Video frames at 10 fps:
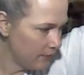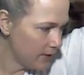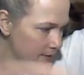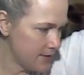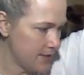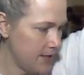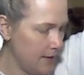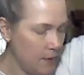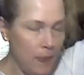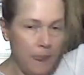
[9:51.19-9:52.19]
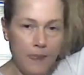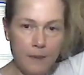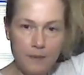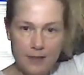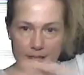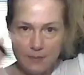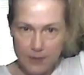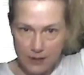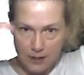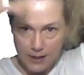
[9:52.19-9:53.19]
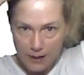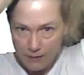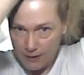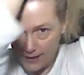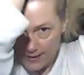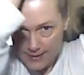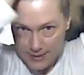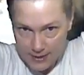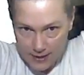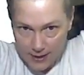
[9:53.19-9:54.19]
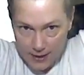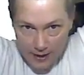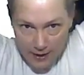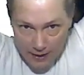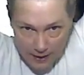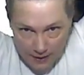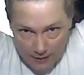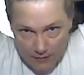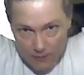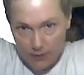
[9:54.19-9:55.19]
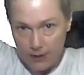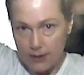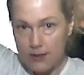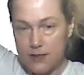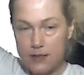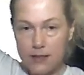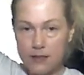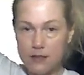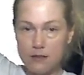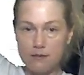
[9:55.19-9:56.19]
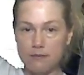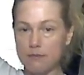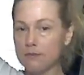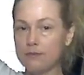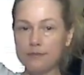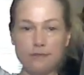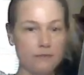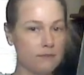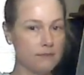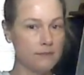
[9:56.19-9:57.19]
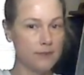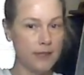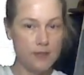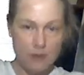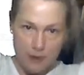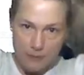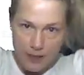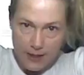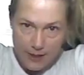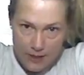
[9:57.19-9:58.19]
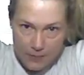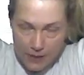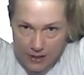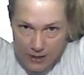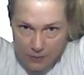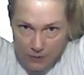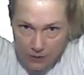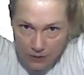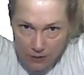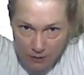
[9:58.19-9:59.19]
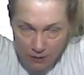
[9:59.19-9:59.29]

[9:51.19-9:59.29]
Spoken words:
Let's see. I'm going to take my little hair elastic and getting this as center on my head as possible.